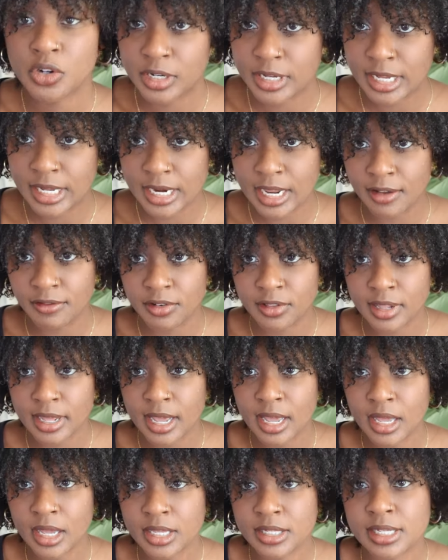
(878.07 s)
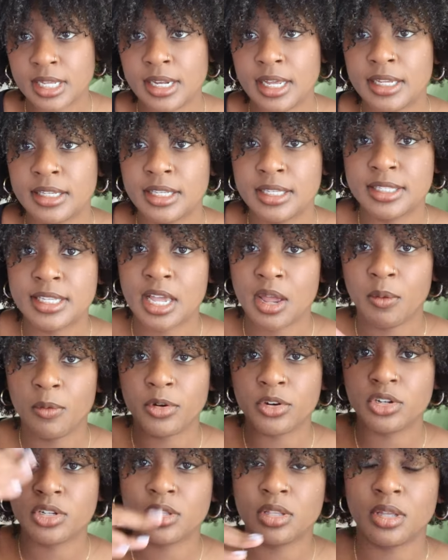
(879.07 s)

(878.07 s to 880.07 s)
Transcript: again after that because I like to sandwich